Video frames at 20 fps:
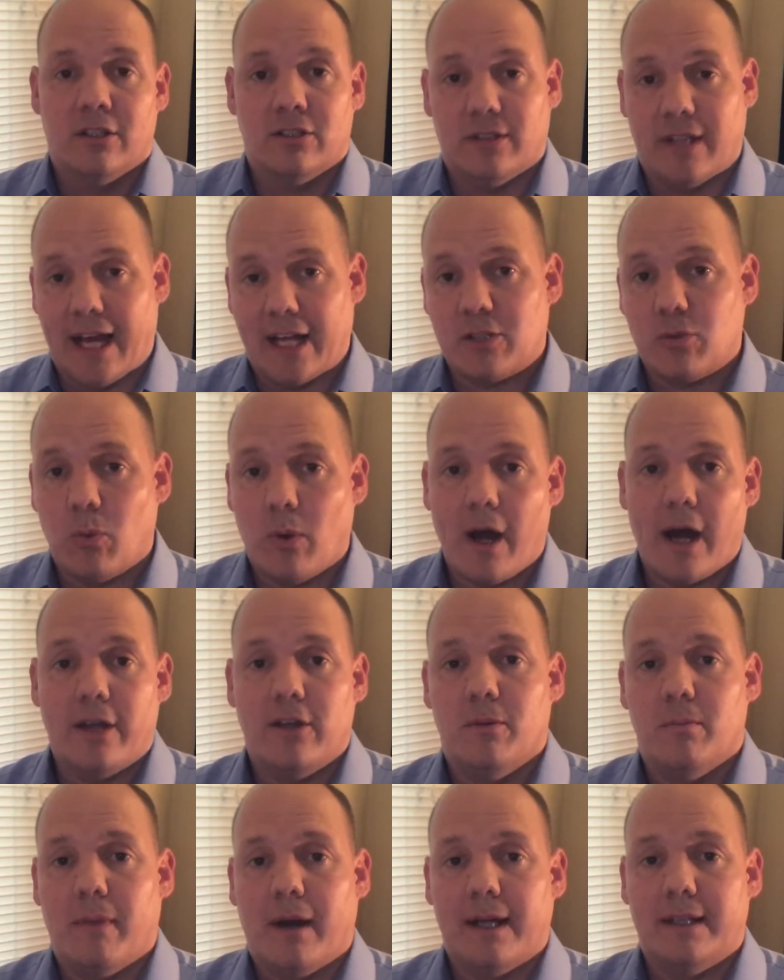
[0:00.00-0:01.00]
That's why
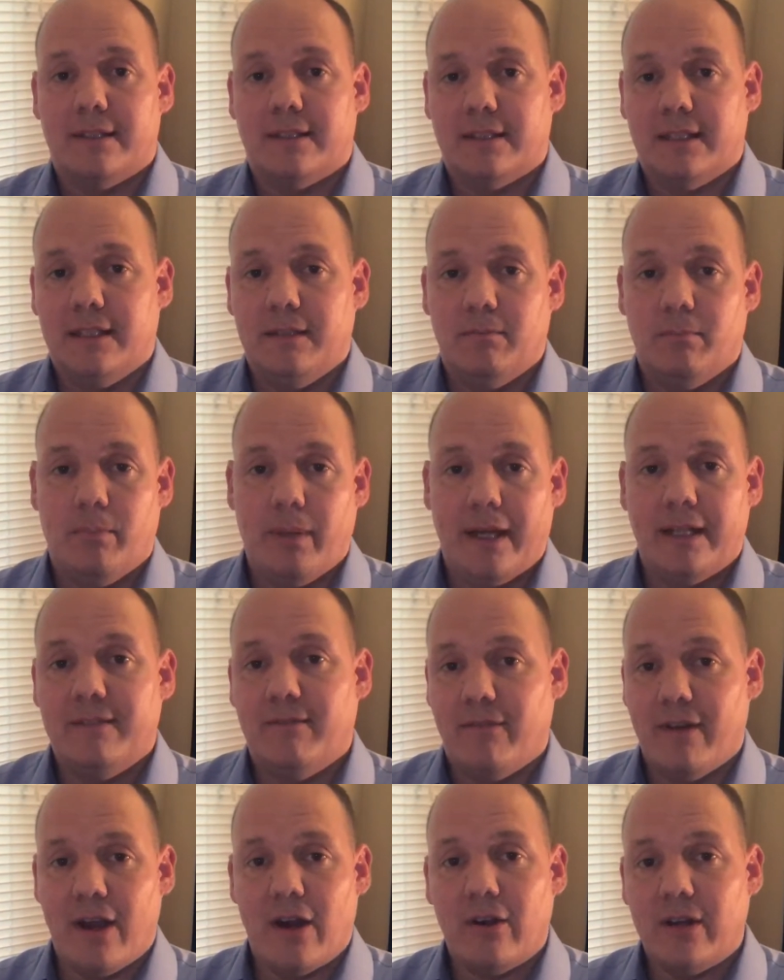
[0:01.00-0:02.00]
you might see big
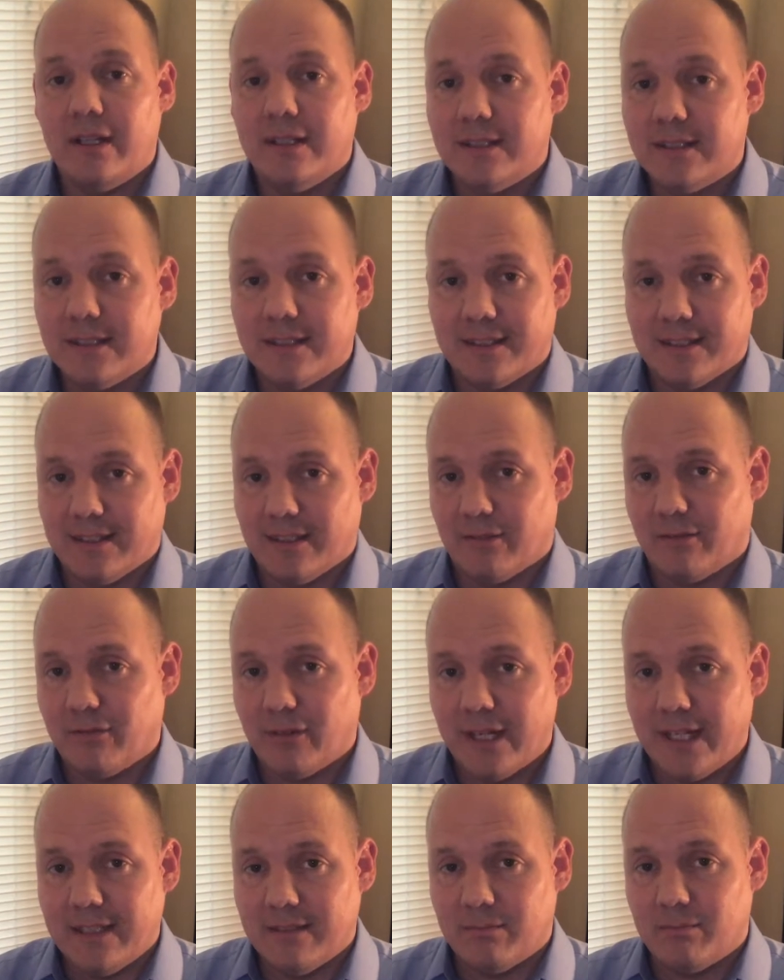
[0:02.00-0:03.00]
variances in the
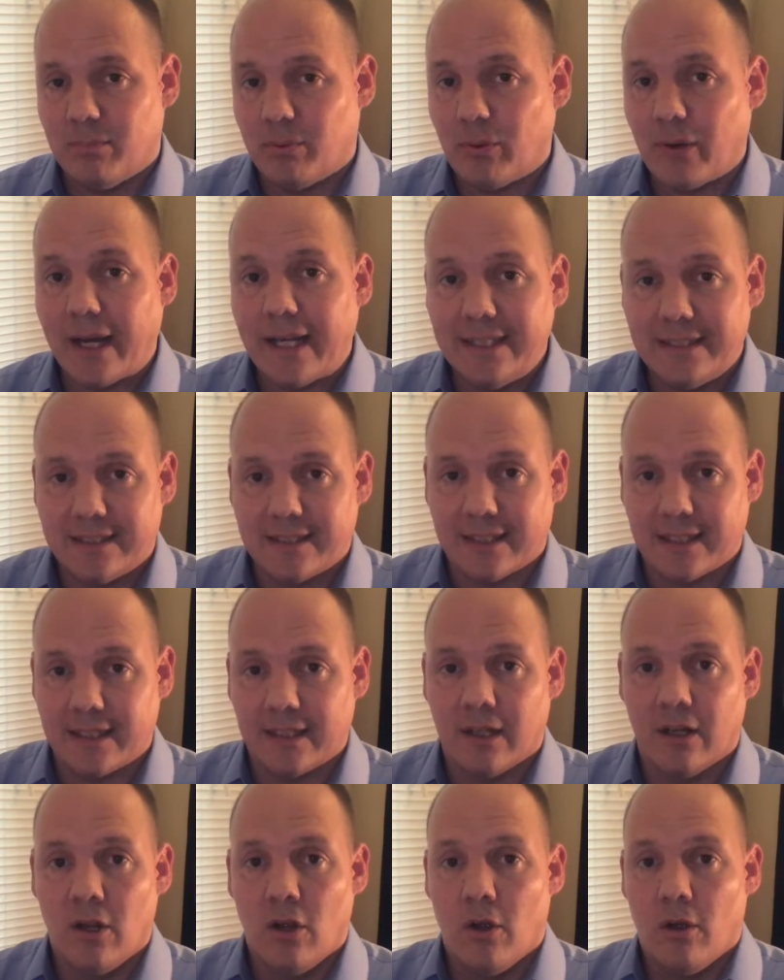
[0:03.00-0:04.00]
freight pricing